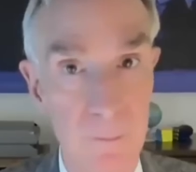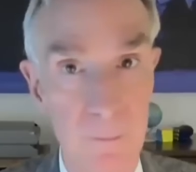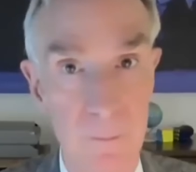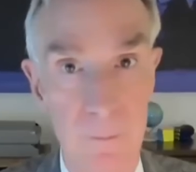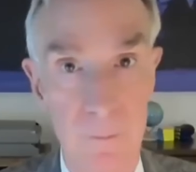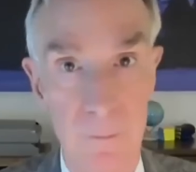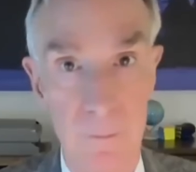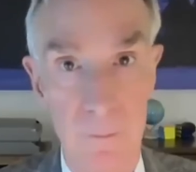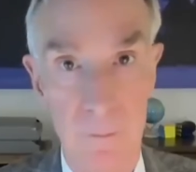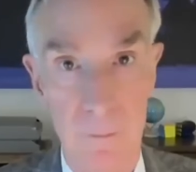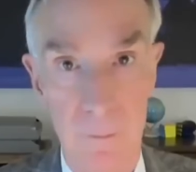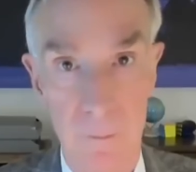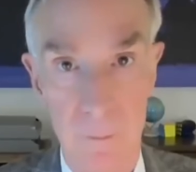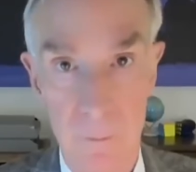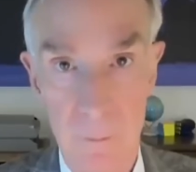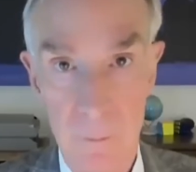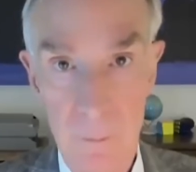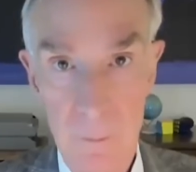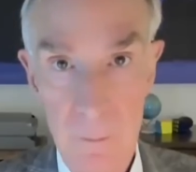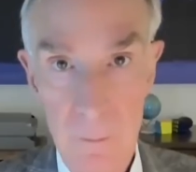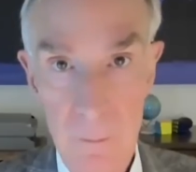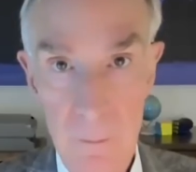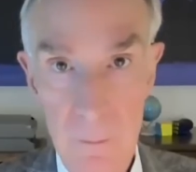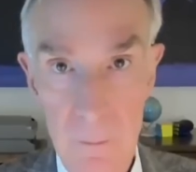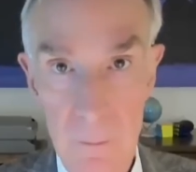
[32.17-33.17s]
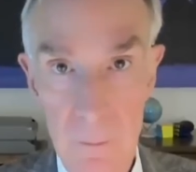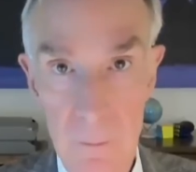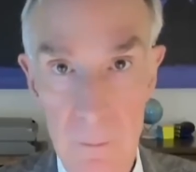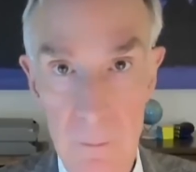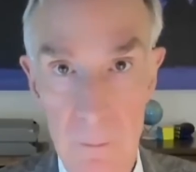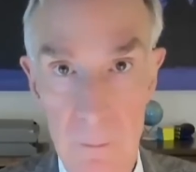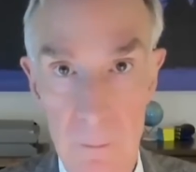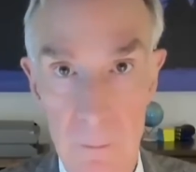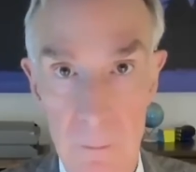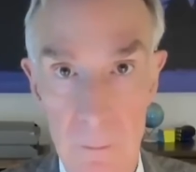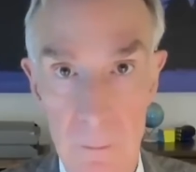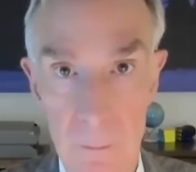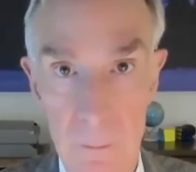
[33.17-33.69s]

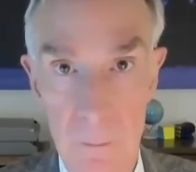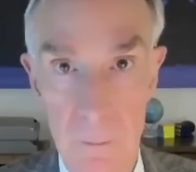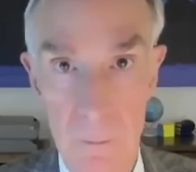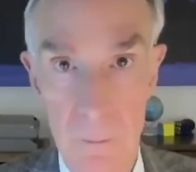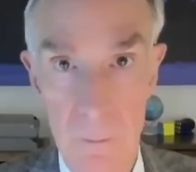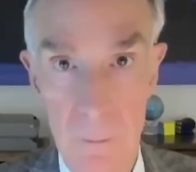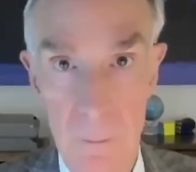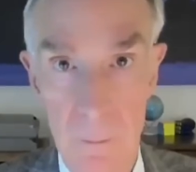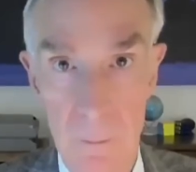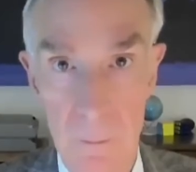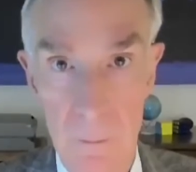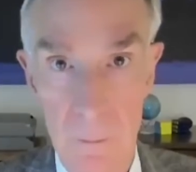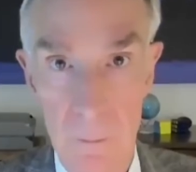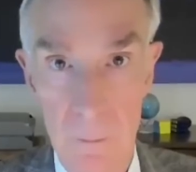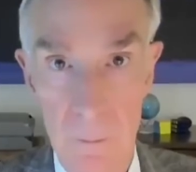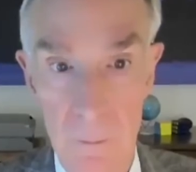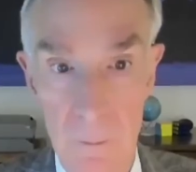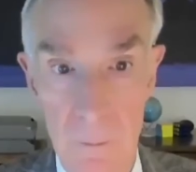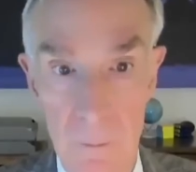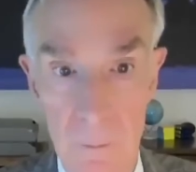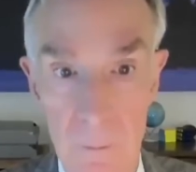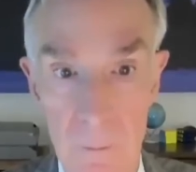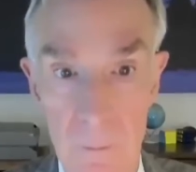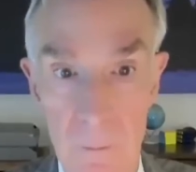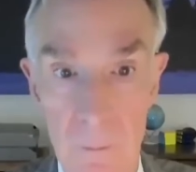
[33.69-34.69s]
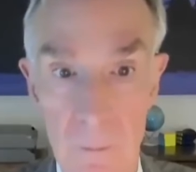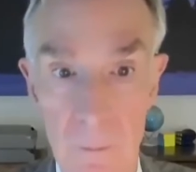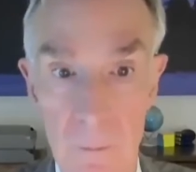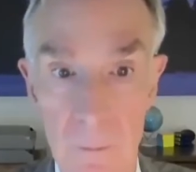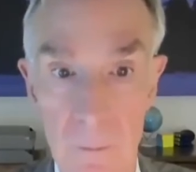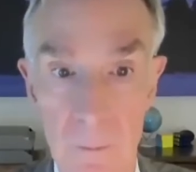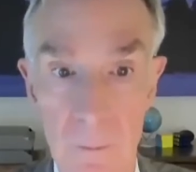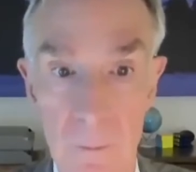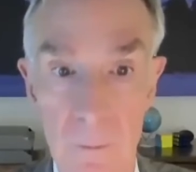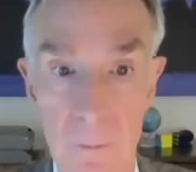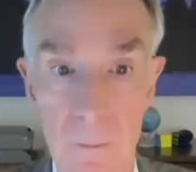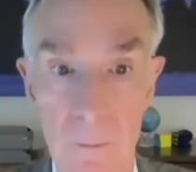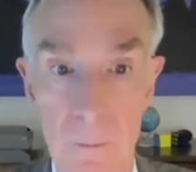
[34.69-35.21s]

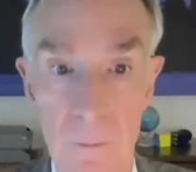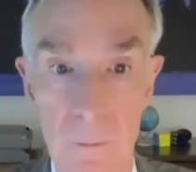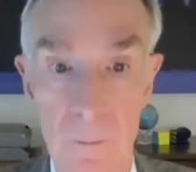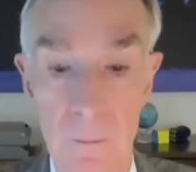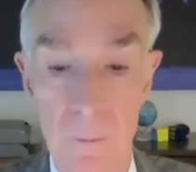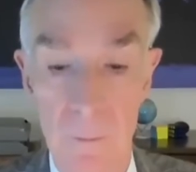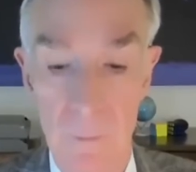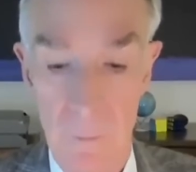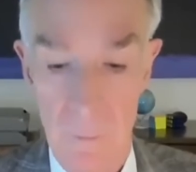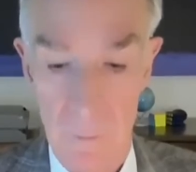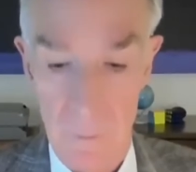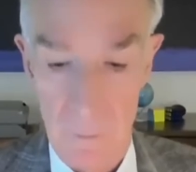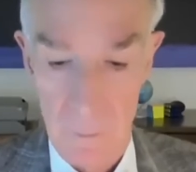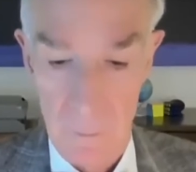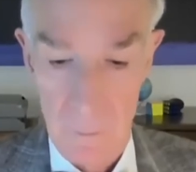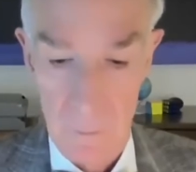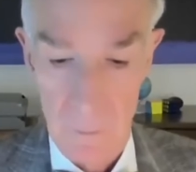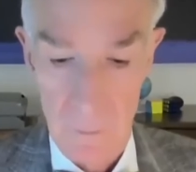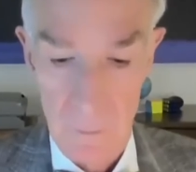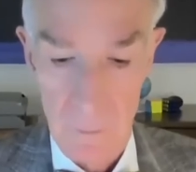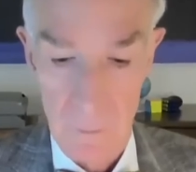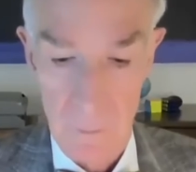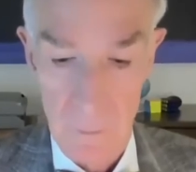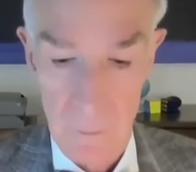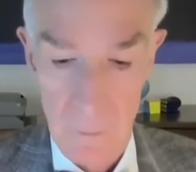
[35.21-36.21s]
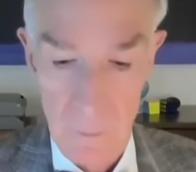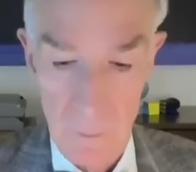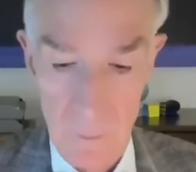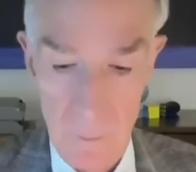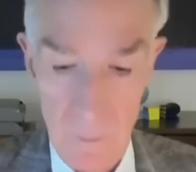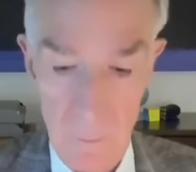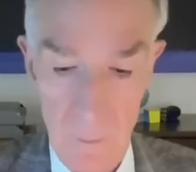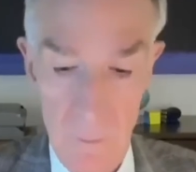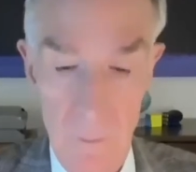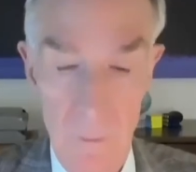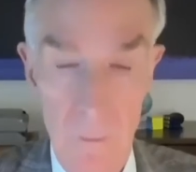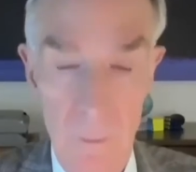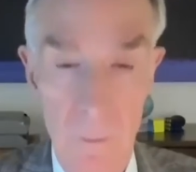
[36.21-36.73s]

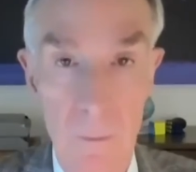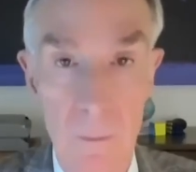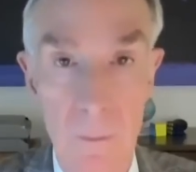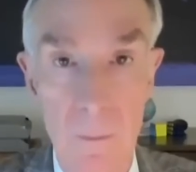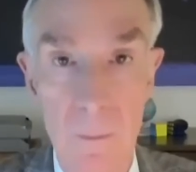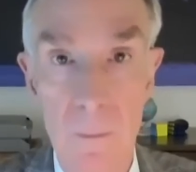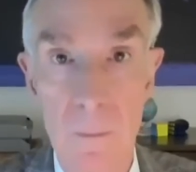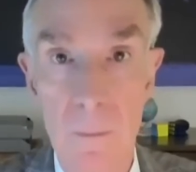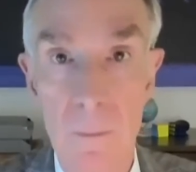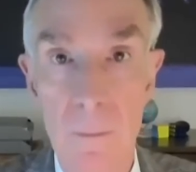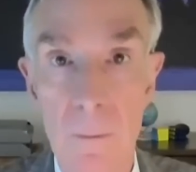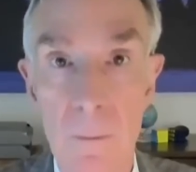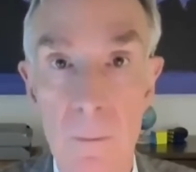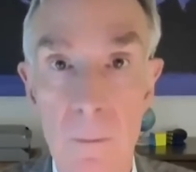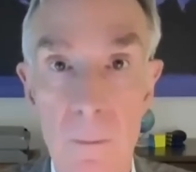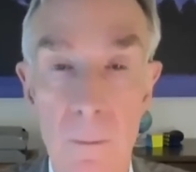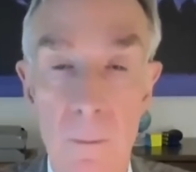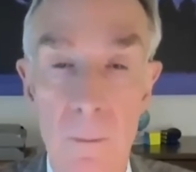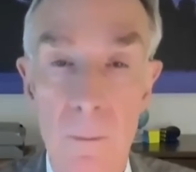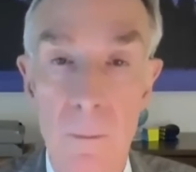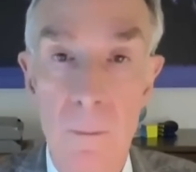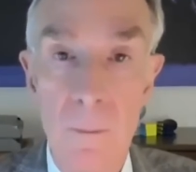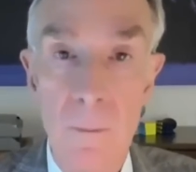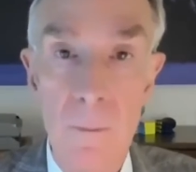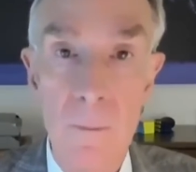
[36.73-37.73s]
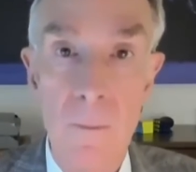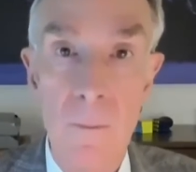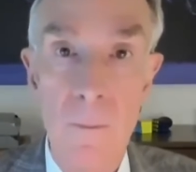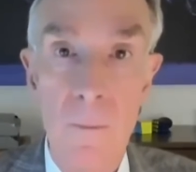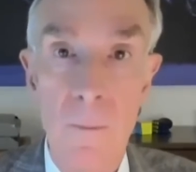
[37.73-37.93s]
The person shown says nothing.